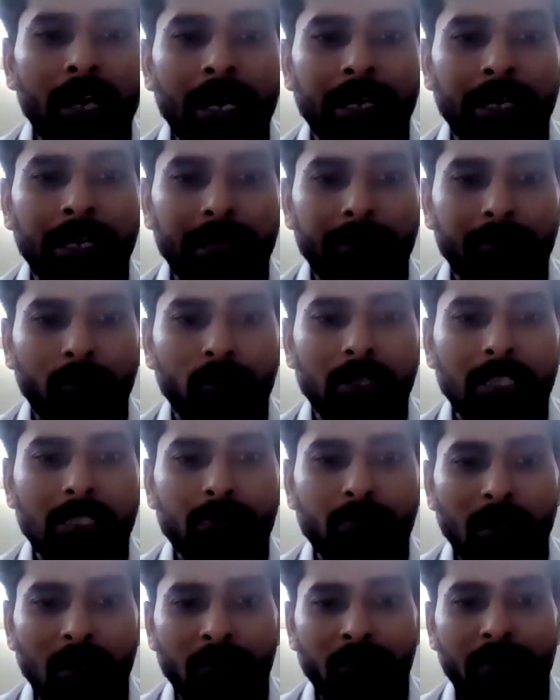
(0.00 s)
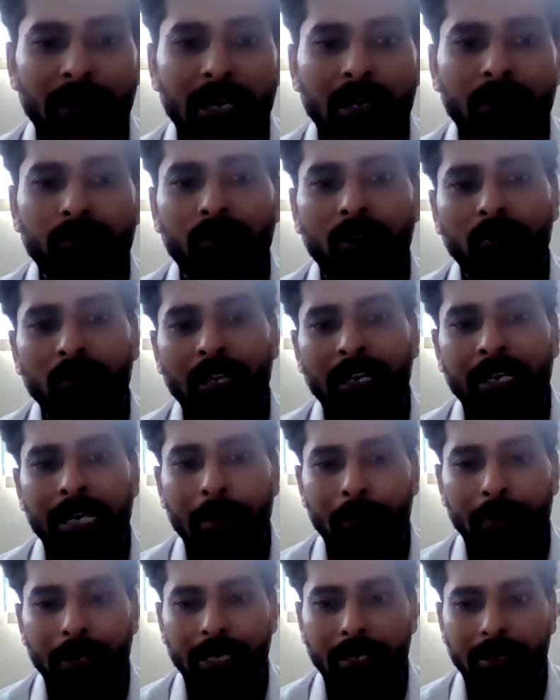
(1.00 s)
antibodies prepared from the
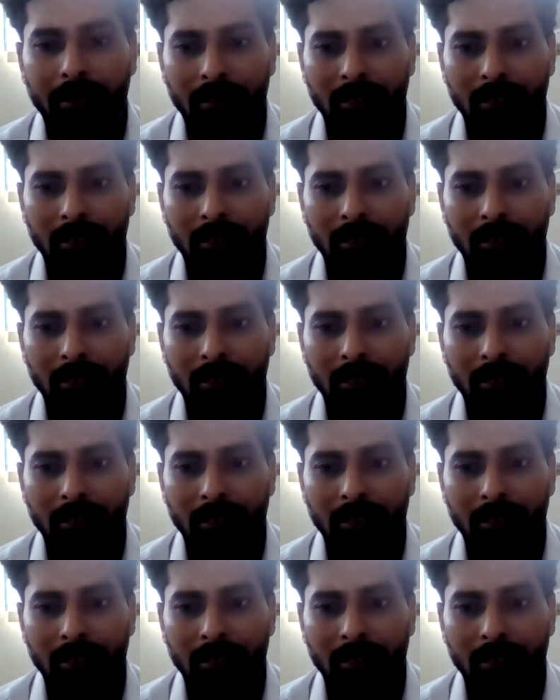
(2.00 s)
rabbit